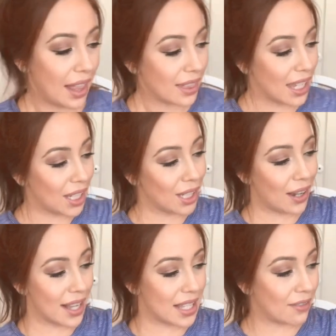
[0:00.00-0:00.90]
Thank you
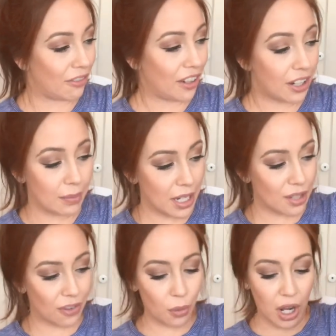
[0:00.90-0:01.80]
guys very much
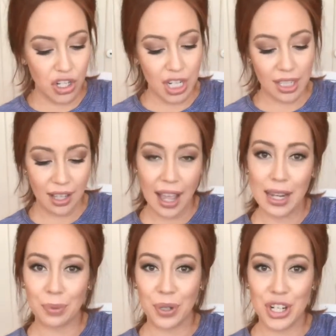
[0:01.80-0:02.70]
for watching. I
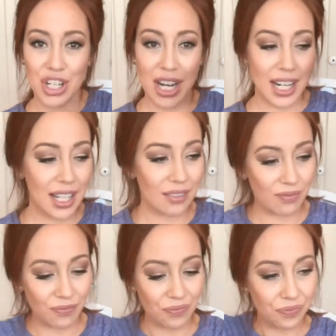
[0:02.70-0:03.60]
appreciate it.
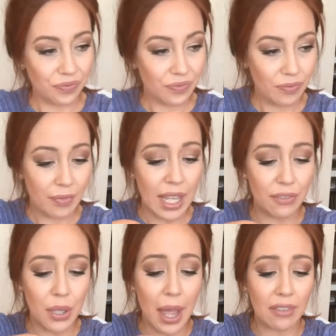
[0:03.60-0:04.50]
If
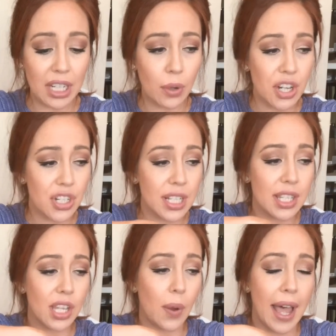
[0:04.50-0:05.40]
you have any questions,
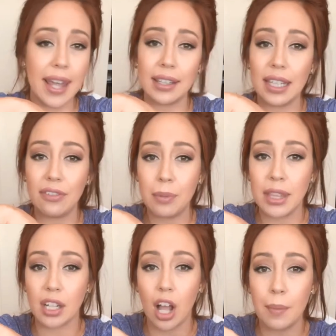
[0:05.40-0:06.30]
go ahead and leave them in
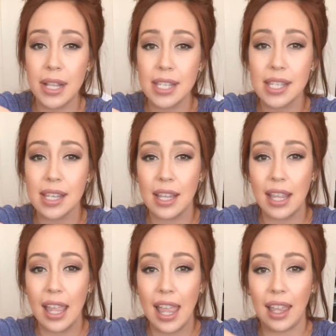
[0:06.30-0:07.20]
the comments,
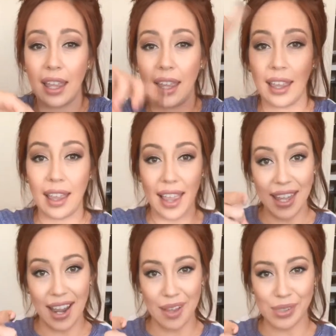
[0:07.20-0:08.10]
and
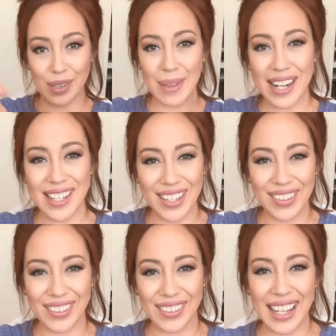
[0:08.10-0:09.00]
I will get back to
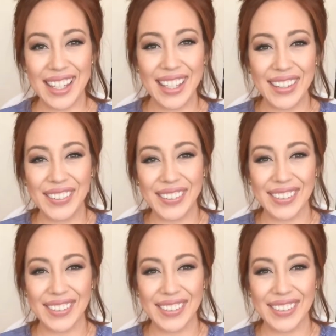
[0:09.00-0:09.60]
you. Thank you.